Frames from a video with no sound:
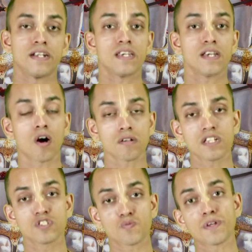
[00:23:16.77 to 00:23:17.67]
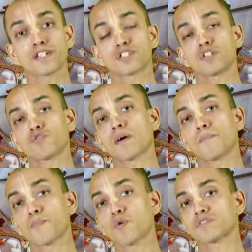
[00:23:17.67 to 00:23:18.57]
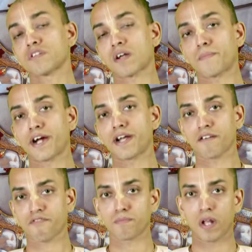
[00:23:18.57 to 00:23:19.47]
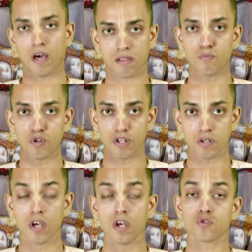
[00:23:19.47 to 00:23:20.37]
and he got the inspiration to compose the Ramayana from Narada Muni.